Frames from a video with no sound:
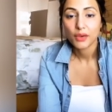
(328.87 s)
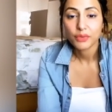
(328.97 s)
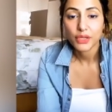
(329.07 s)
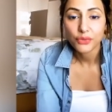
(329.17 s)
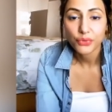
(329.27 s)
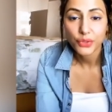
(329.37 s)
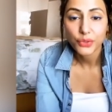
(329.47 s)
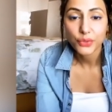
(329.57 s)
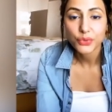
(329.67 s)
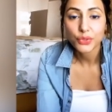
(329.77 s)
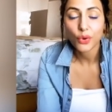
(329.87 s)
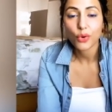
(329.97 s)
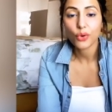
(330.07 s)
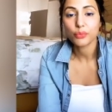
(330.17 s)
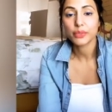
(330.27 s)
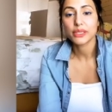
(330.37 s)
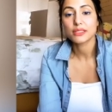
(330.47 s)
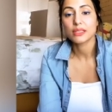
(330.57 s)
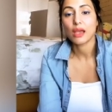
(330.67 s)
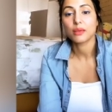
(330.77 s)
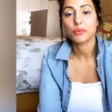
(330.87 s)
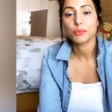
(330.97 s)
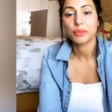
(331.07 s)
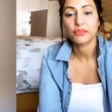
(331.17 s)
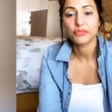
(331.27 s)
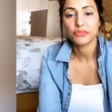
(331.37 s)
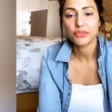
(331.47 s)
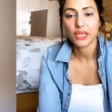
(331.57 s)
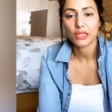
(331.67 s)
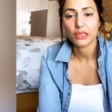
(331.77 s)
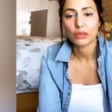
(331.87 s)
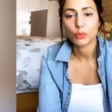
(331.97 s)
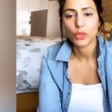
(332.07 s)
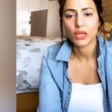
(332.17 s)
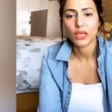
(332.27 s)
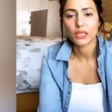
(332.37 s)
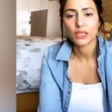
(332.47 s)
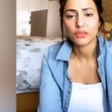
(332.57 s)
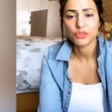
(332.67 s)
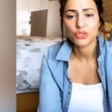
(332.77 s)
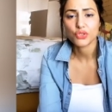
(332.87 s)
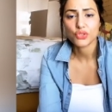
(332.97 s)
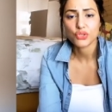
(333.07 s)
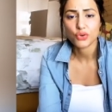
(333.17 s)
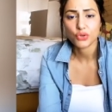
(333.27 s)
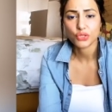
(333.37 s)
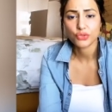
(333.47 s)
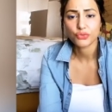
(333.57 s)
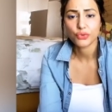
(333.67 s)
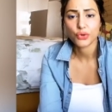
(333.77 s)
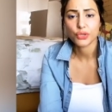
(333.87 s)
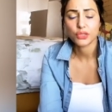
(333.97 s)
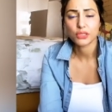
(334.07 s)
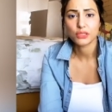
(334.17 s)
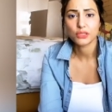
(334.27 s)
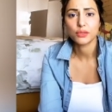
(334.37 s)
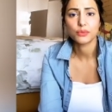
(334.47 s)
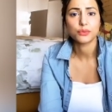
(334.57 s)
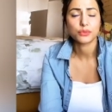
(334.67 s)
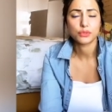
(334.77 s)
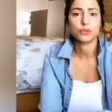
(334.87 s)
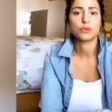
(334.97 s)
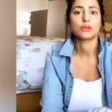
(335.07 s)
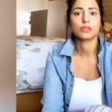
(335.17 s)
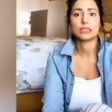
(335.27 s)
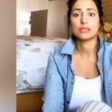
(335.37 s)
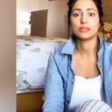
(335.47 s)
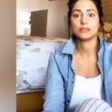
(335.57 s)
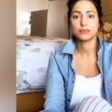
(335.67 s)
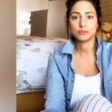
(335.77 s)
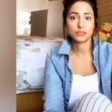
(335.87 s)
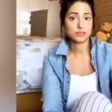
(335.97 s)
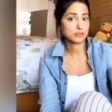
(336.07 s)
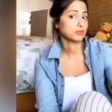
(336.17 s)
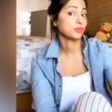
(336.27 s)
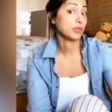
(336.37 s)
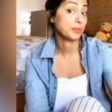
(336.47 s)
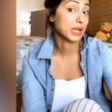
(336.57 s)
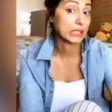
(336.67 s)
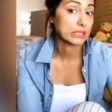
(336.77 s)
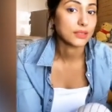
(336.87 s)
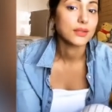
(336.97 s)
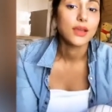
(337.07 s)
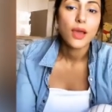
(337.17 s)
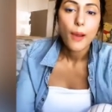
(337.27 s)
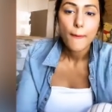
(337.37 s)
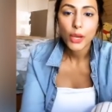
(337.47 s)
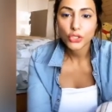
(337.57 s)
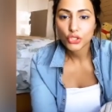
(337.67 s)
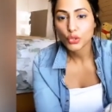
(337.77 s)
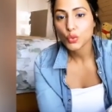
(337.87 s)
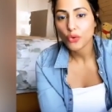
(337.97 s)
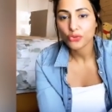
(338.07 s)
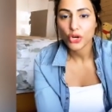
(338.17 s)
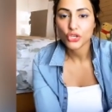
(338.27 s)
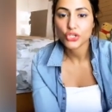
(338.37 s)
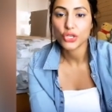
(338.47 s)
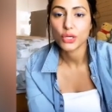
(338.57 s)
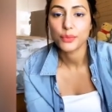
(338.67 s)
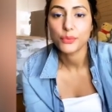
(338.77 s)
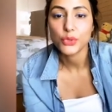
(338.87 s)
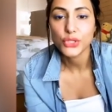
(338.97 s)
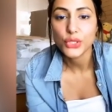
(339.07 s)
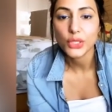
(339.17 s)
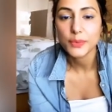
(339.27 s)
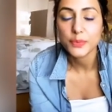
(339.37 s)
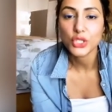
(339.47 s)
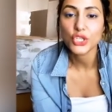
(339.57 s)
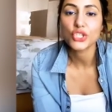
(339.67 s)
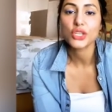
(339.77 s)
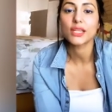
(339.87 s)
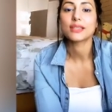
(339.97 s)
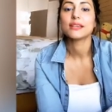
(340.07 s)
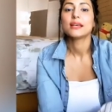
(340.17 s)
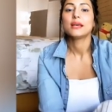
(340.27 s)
I'm waiting for your new song because I'm your big fan. Well, I haven't shot for the new song yet, but we might. Part 2 of Ranjana. What's your lipstick shade?